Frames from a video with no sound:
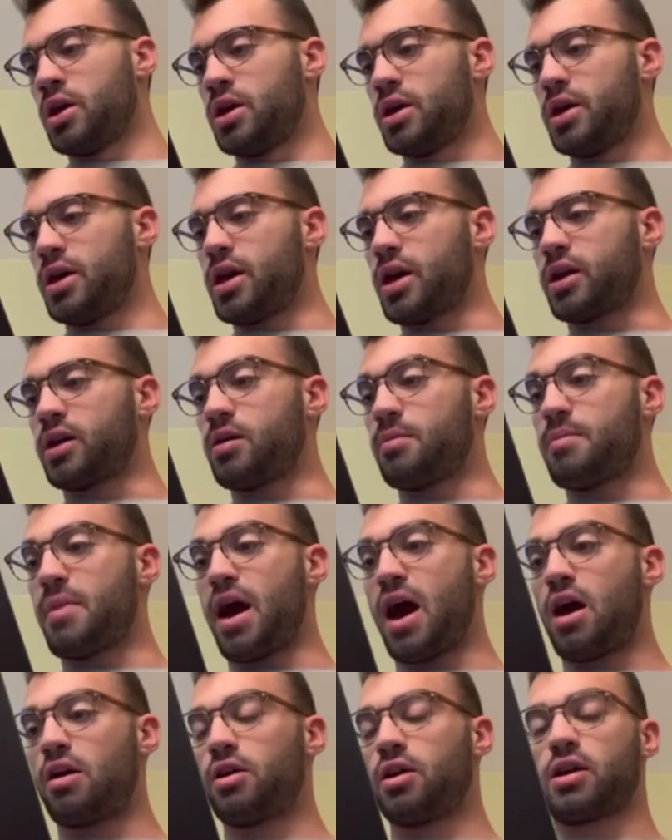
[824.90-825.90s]
Yeah,
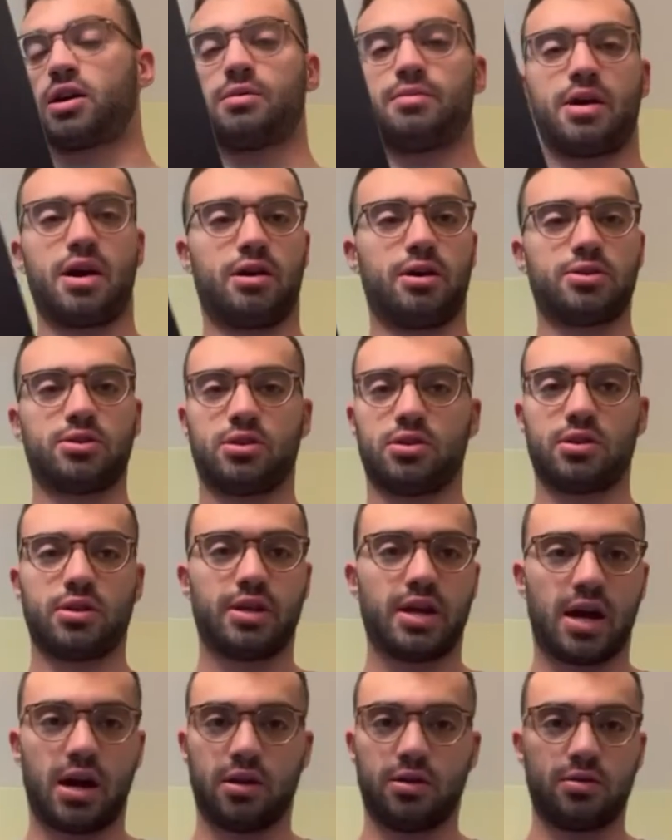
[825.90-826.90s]
Kamara's on the
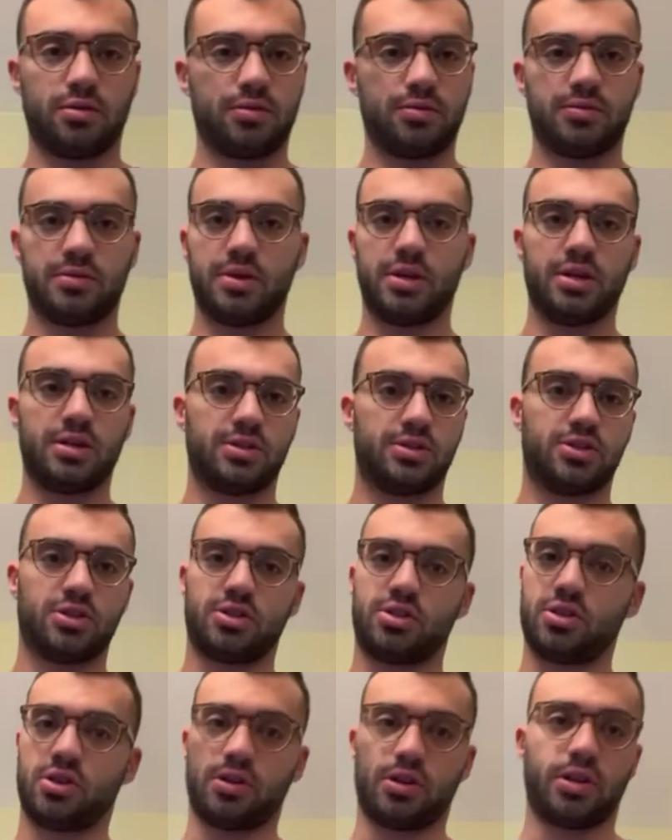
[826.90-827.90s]
down. He's
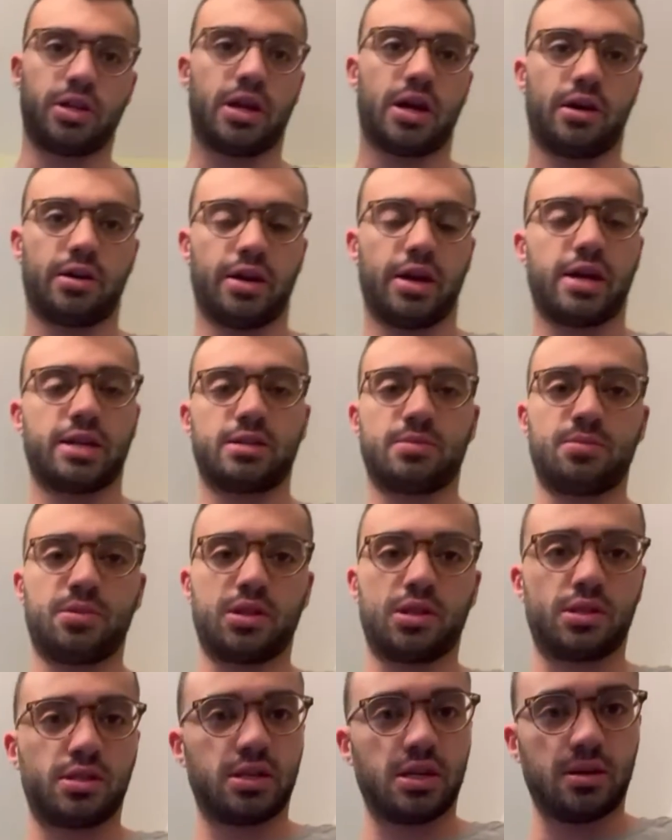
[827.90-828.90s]
just on the down. He hasn't
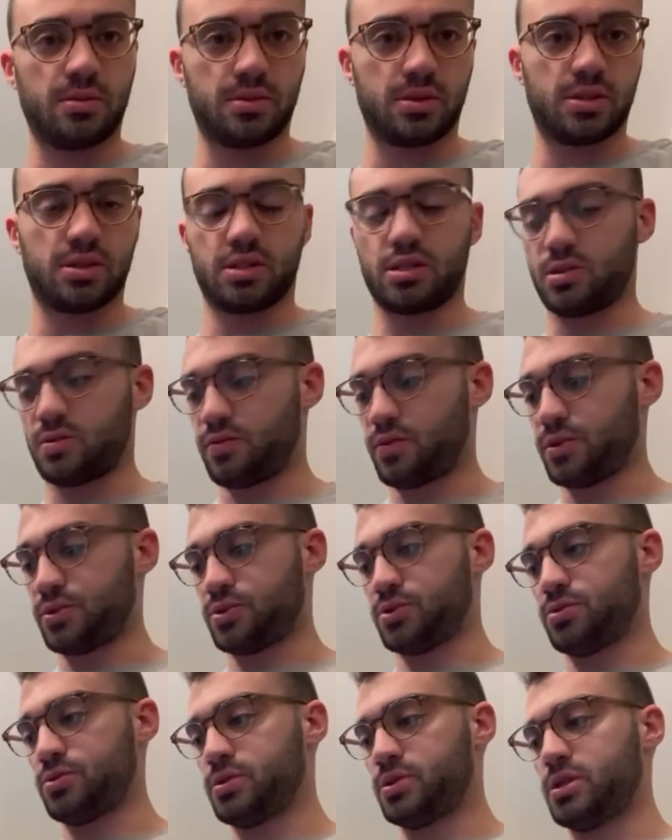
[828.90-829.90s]
been the same since his
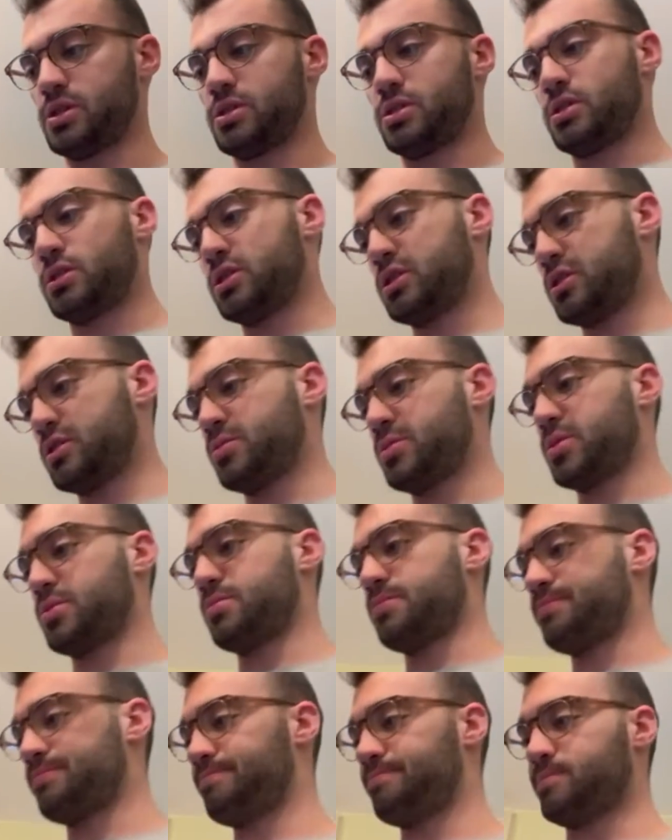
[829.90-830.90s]
first 2 seasons. He's
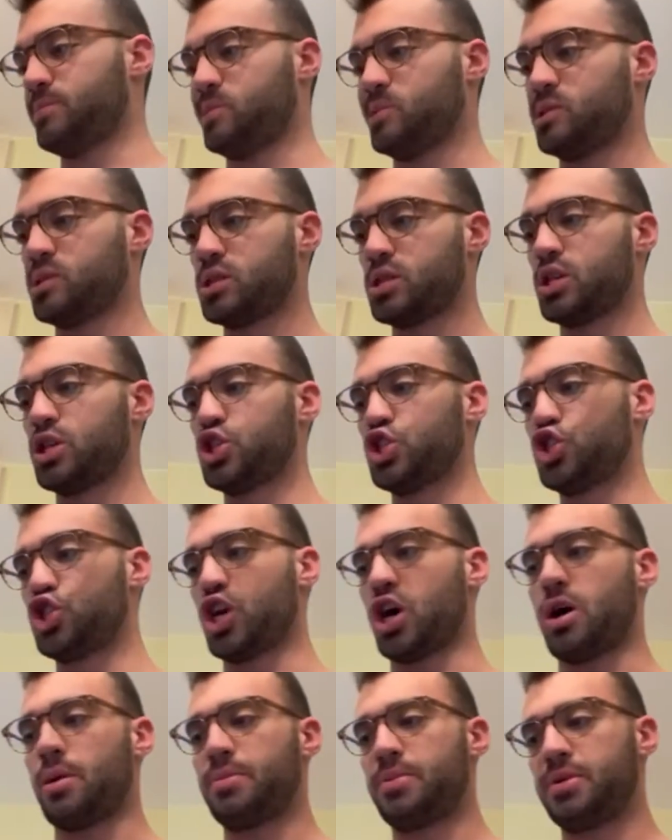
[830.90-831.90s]
been
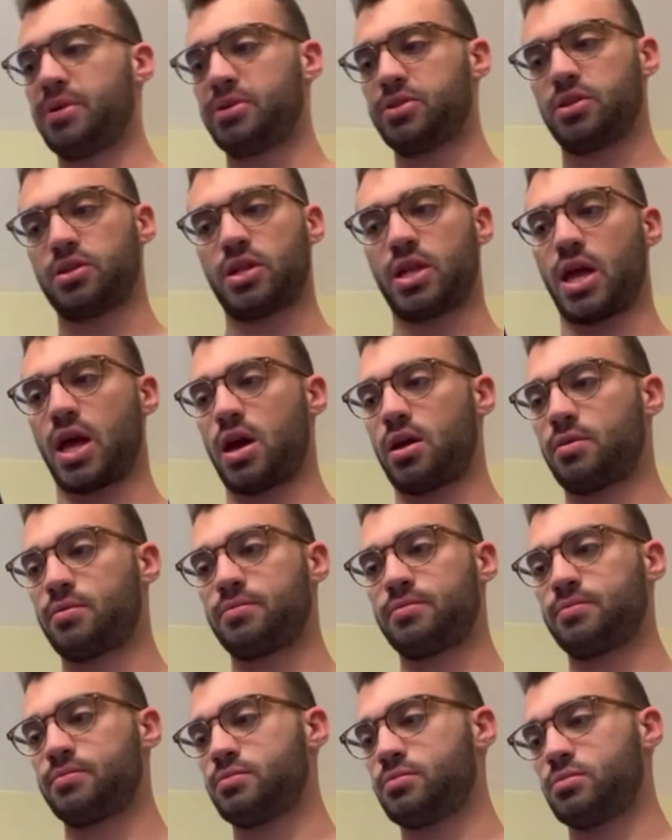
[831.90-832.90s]
Chubb, he's on the down.
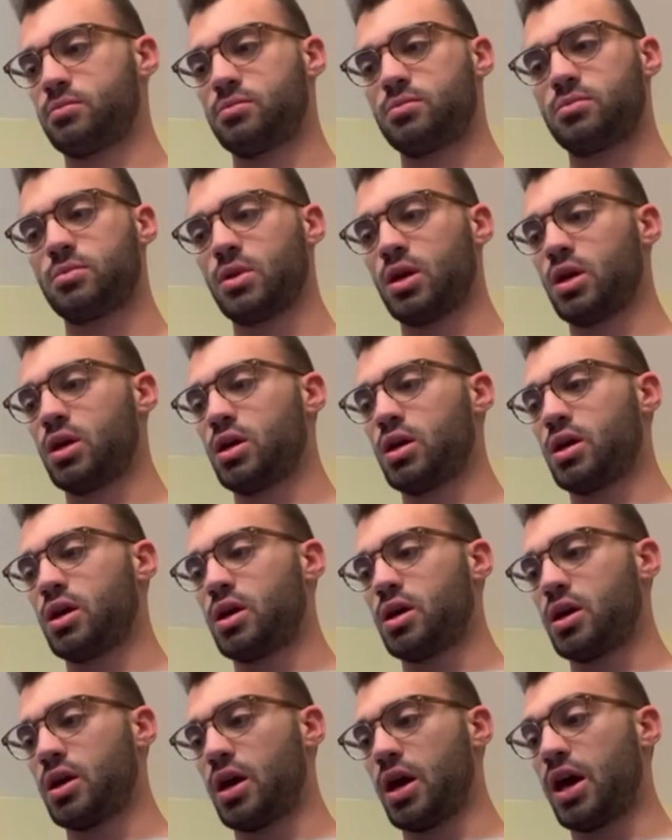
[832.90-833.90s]

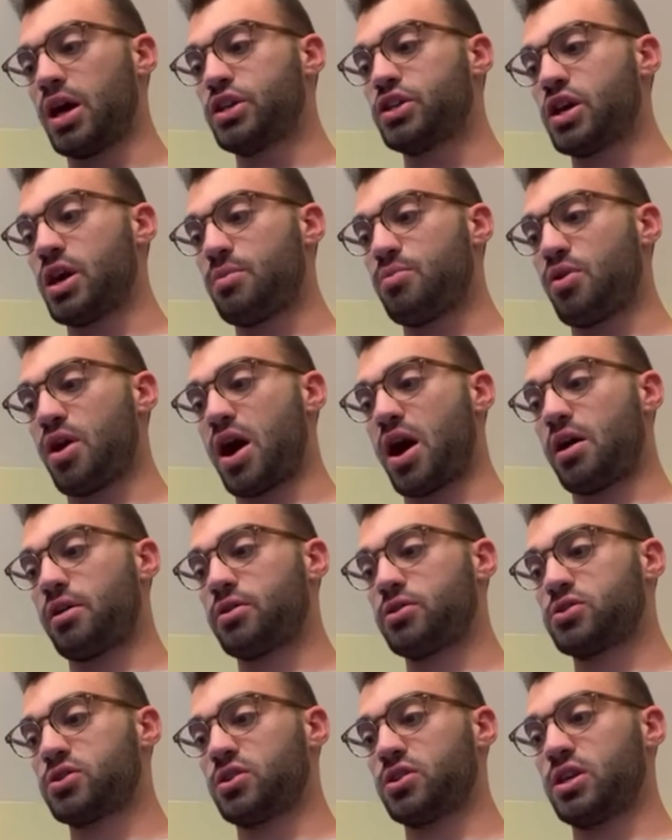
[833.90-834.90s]
A.J.
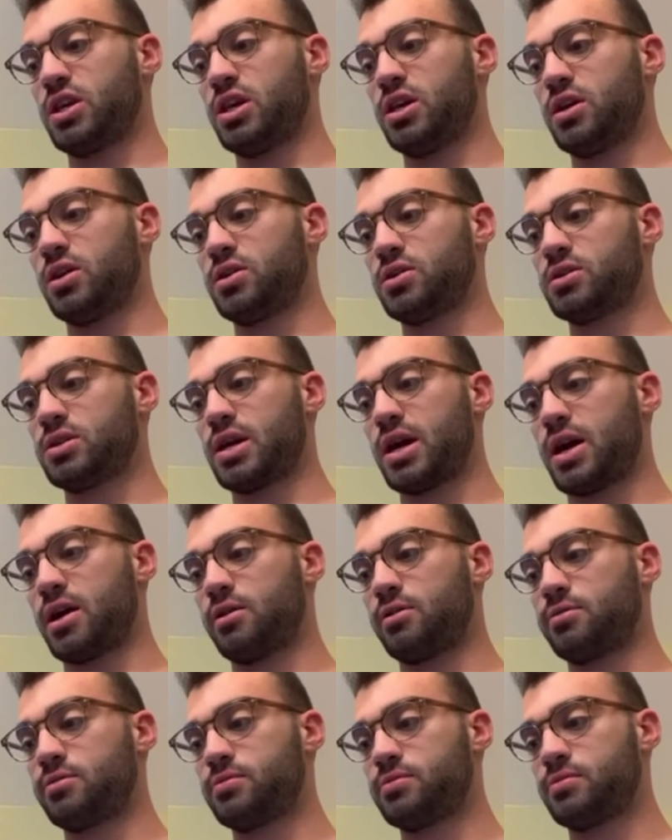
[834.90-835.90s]
Brown is on the Eagles
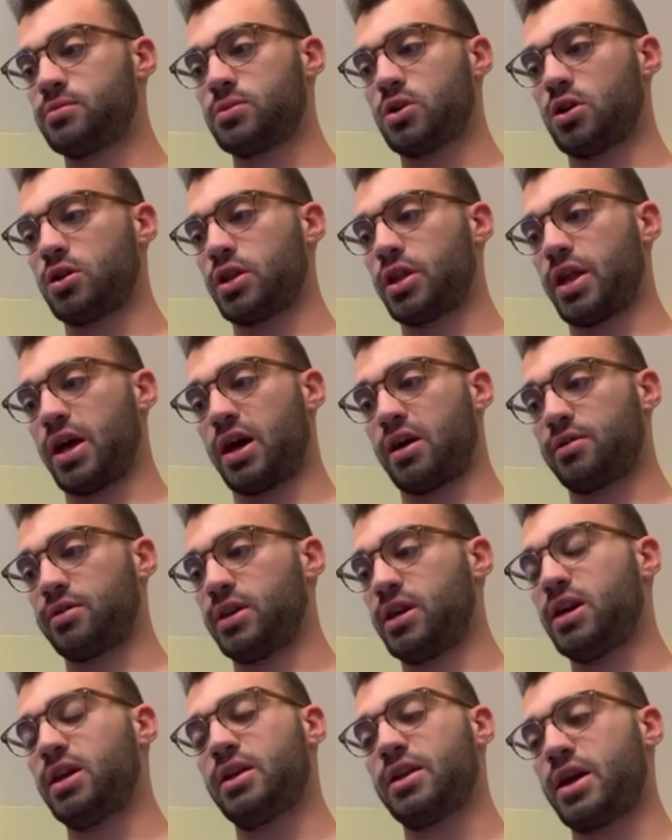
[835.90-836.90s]
now, on the down.
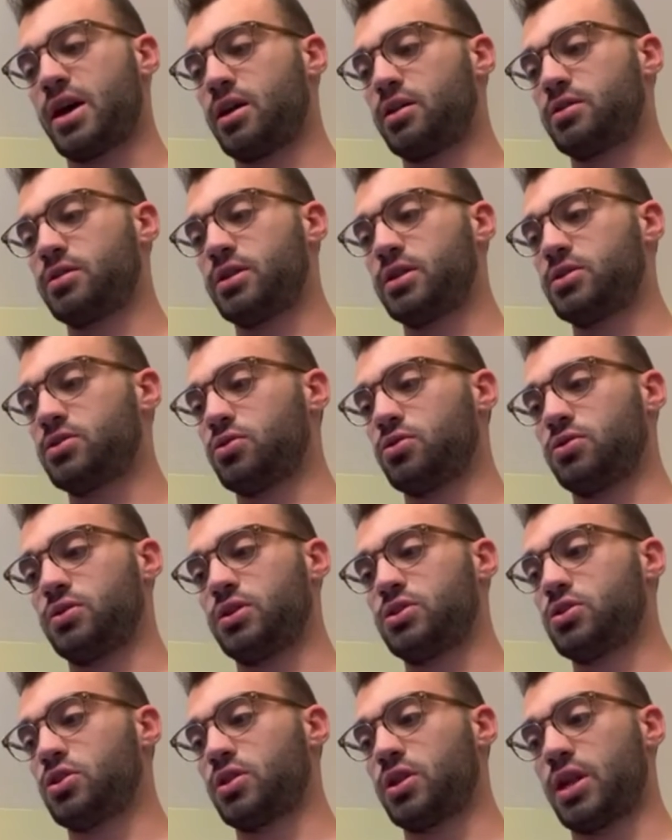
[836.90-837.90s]
Keenan Allen, he's old,
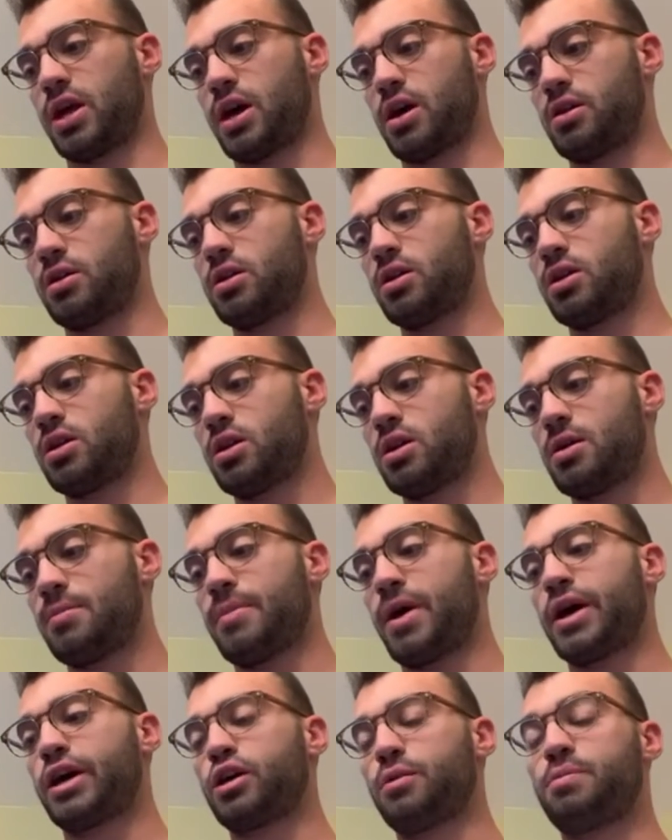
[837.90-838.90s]
he's on the down.
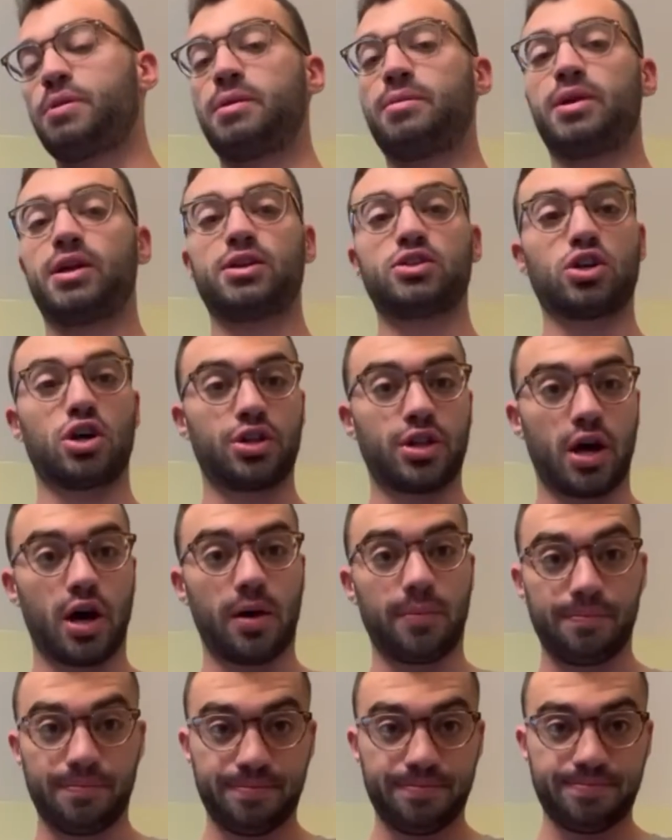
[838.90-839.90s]
Michael Pittman is on the
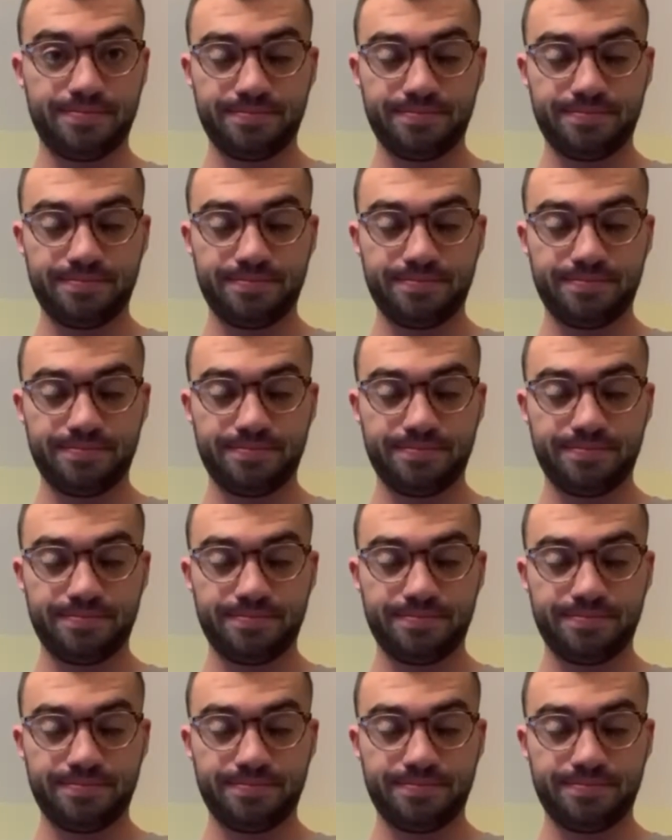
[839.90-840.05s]
up.